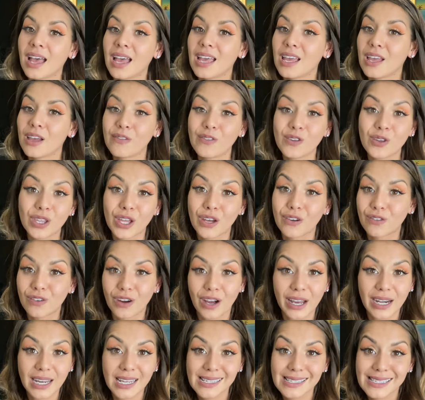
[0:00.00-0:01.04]
If you love
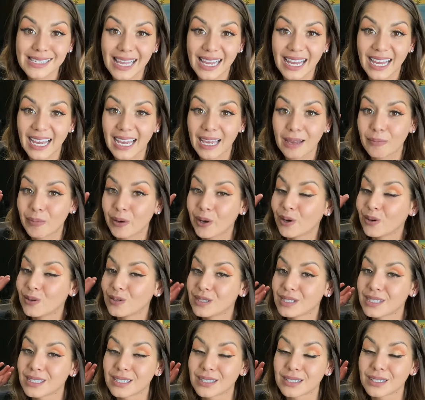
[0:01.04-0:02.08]
Rotties, I
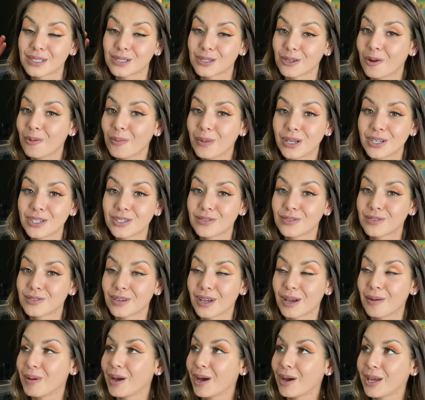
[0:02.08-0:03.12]
post so much
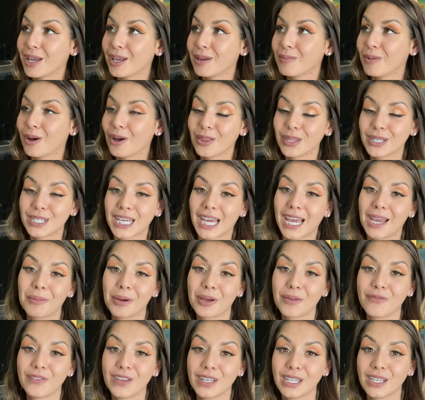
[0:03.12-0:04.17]
about him all the time
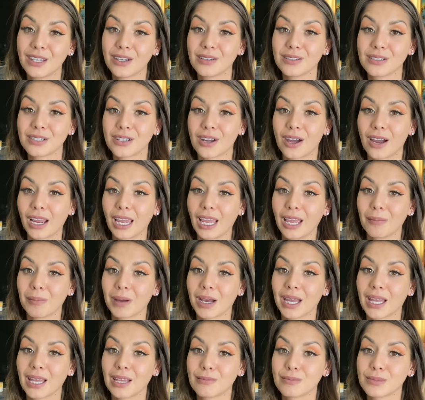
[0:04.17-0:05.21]
on videos talking
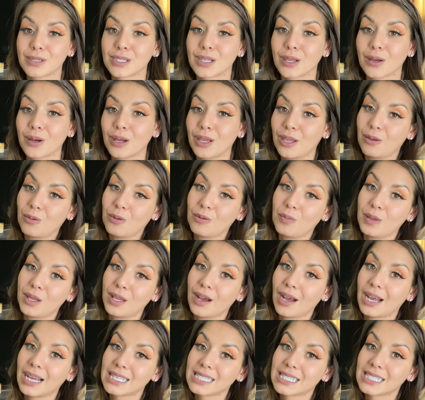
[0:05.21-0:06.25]
about him, so it would be
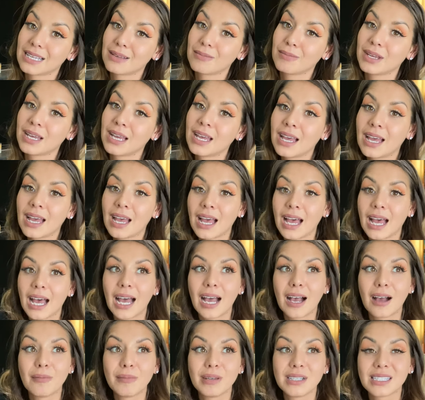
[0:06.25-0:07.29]
awesome.
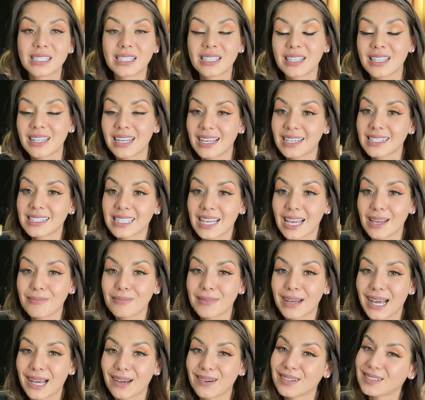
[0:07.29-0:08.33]
Until the next
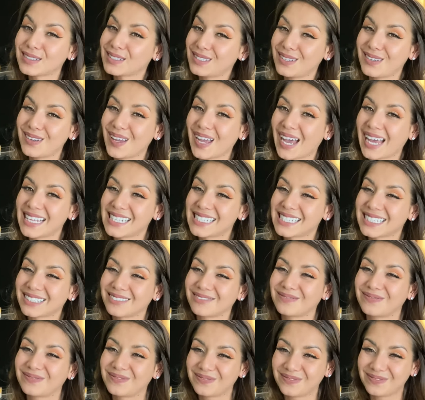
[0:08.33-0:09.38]
time, I will see you guys.
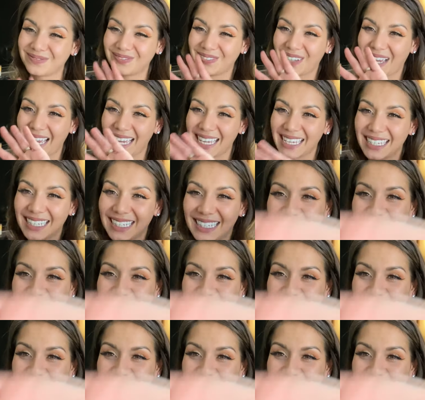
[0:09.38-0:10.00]
Bye.